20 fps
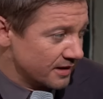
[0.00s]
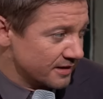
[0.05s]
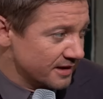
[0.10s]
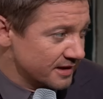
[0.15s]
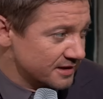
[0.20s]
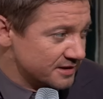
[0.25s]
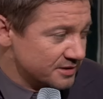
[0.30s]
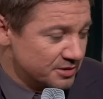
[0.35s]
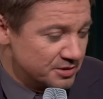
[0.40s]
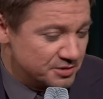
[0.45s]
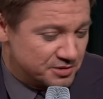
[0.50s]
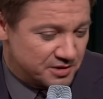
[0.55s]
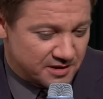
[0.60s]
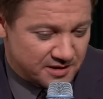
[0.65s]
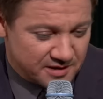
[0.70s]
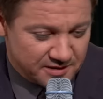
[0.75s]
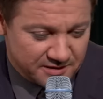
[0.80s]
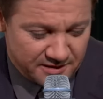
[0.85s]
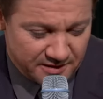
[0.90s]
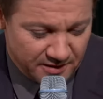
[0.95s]
it usually,
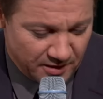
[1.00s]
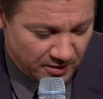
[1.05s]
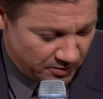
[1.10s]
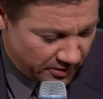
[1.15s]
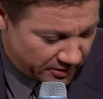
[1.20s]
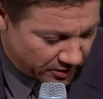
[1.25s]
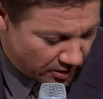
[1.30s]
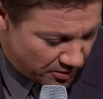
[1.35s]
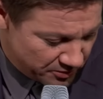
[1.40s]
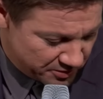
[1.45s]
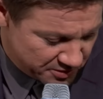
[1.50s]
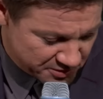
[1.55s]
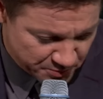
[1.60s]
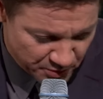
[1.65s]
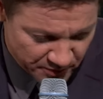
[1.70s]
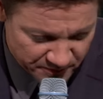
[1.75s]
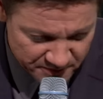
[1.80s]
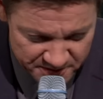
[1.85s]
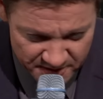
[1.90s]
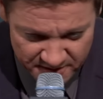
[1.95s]
like all these
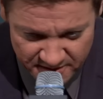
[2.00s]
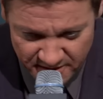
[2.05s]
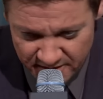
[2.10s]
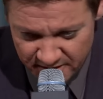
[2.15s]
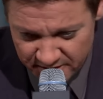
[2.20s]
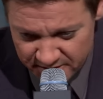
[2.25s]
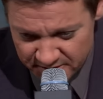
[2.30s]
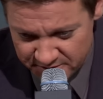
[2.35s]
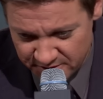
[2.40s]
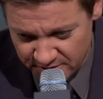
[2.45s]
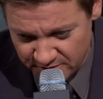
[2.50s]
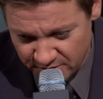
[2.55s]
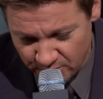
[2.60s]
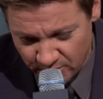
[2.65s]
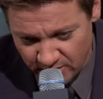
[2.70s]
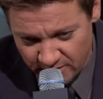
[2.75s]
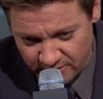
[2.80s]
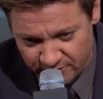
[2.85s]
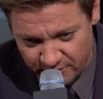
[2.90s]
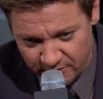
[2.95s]
movies, they kind of continue
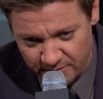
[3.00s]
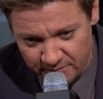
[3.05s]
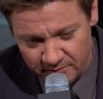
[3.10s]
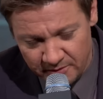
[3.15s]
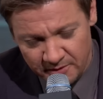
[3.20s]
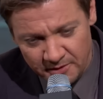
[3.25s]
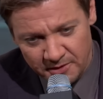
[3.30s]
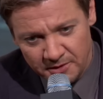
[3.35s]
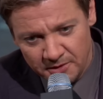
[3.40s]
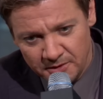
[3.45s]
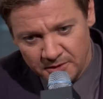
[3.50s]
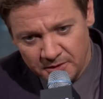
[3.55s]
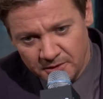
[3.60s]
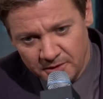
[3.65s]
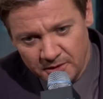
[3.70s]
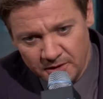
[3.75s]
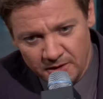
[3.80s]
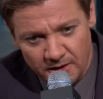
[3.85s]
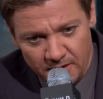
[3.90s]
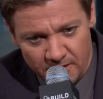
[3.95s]
on from
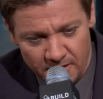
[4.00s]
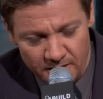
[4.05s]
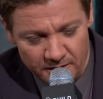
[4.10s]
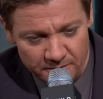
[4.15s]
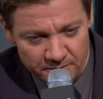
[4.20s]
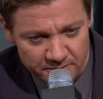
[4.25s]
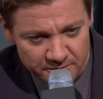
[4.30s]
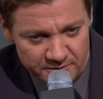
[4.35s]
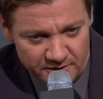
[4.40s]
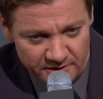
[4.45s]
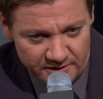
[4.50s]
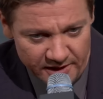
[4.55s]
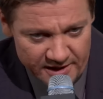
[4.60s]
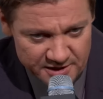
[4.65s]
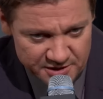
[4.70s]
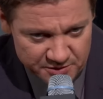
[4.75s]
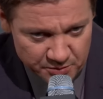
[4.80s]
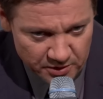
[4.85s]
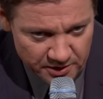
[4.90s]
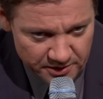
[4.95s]
um, the
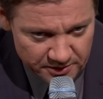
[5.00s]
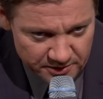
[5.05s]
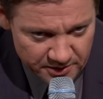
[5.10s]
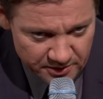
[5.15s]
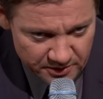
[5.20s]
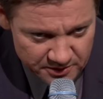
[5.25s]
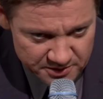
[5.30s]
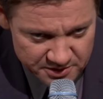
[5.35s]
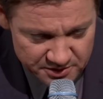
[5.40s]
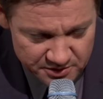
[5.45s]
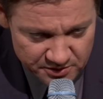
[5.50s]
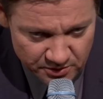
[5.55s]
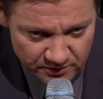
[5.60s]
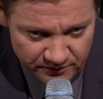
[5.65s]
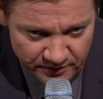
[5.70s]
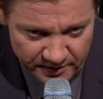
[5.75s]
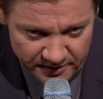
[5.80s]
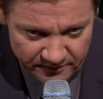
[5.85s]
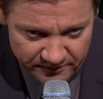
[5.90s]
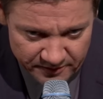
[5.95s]
last one. You know, this is sort
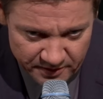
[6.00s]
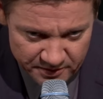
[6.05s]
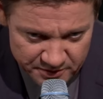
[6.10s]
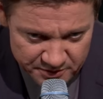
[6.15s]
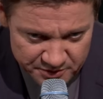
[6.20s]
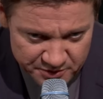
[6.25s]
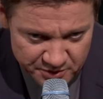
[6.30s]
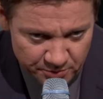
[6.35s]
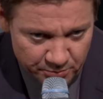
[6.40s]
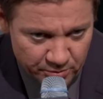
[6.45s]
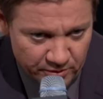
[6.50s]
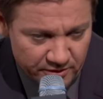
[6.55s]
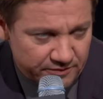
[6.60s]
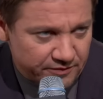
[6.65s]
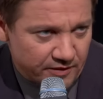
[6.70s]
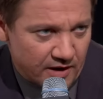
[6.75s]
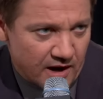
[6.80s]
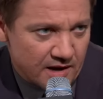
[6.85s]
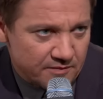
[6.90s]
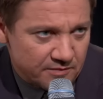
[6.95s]
of like Avengers
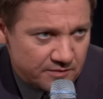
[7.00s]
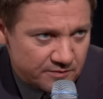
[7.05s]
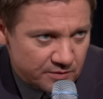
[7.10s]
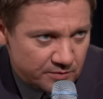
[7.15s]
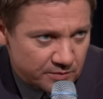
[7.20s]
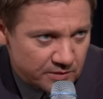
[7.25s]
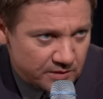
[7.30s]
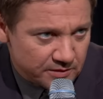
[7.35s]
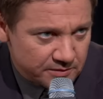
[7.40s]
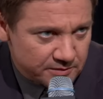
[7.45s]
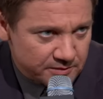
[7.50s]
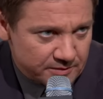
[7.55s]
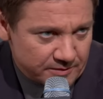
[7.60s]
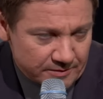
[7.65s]
2.5, if you will. You